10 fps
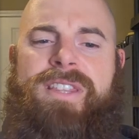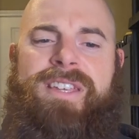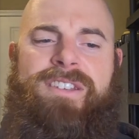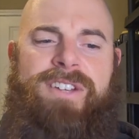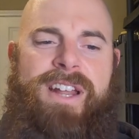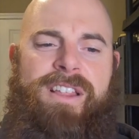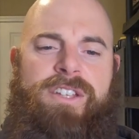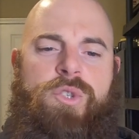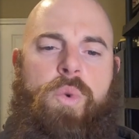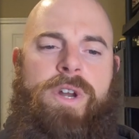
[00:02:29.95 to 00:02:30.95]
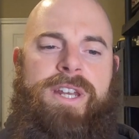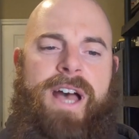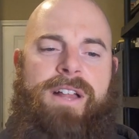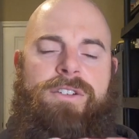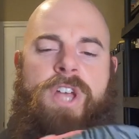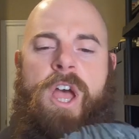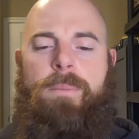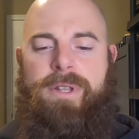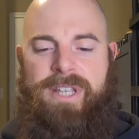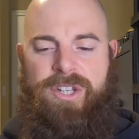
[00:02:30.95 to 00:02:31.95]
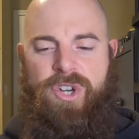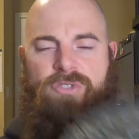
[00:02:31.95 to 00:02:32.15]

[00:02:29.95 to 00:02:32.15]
I think they're down to like $20, but these